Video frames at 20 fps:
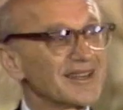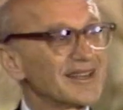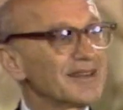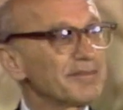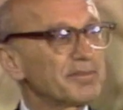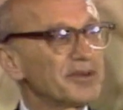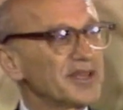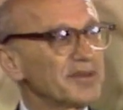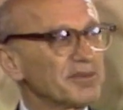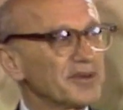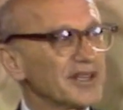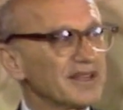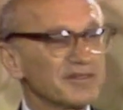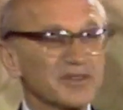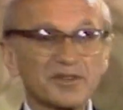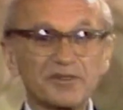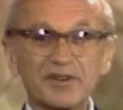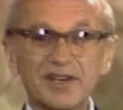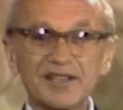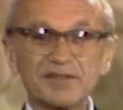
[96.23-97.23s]
People have a
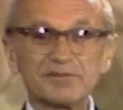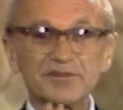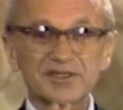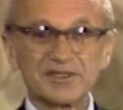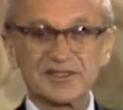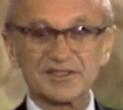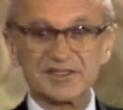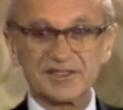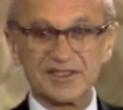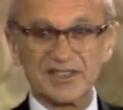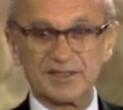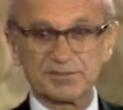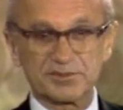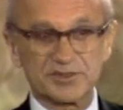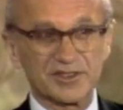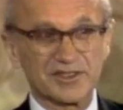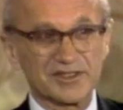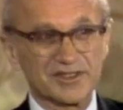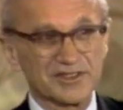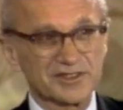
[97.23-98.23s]
great
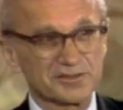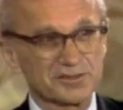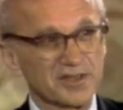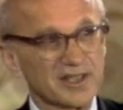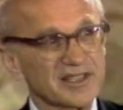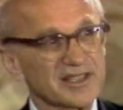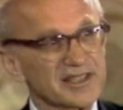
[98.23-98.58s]
misconception in this way.